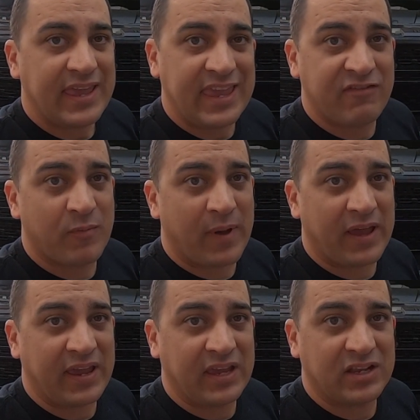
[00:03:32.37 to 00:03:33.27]
Even
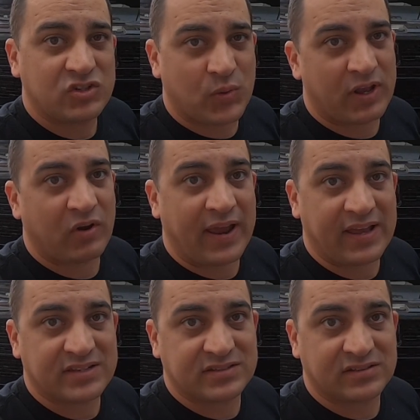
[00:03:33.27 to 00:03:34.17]
my trailer
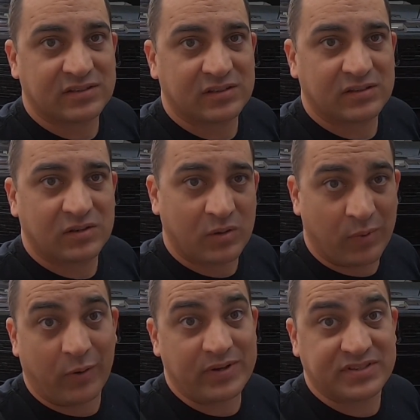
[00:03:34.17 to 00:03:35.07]
has a
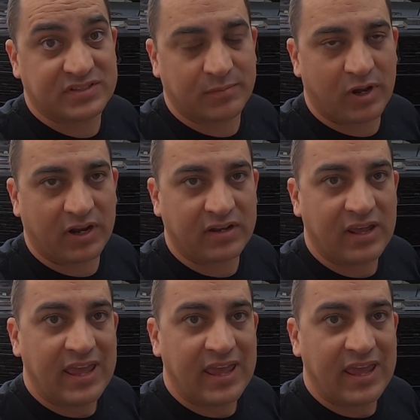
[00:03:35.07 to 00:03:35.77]
breakaway system on it.